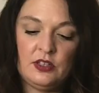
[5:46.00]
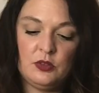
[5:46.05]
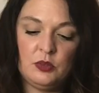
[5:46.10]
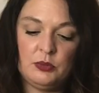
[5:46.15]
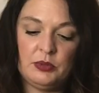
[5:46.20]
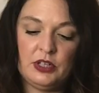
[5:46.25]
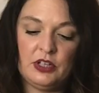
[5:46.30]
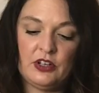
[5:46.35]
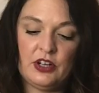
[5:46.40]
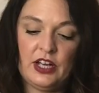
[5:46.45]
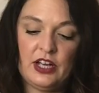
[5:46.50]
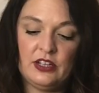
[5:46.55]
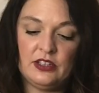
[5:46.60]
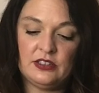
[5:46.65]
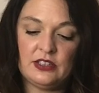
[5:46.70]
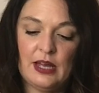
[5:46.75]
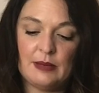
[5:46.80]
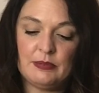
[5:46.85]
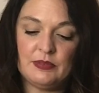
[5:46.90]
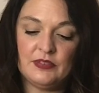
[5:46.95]
will be great
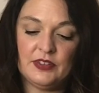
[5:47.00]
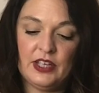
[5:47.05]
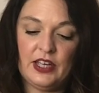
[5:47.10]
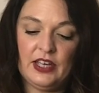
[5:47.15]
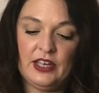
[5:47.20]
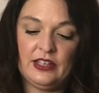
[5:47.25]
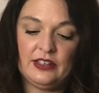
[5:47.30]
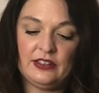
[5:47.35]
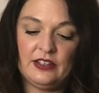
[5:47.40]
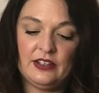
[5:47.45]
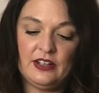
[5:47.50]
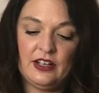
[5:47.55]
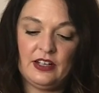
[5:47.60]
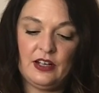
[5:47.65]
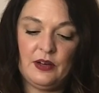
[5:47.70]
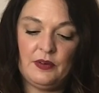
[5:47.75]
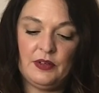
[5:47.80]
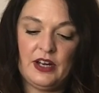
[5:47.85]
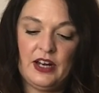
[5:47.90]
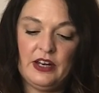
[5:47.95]
on top of a cake. They're
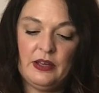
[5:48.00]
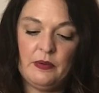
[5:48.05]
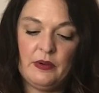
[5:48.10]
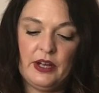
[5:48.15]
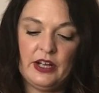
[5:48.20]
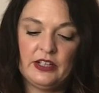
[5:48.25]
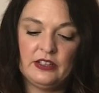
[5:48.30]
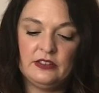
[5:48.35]
not going anywhere.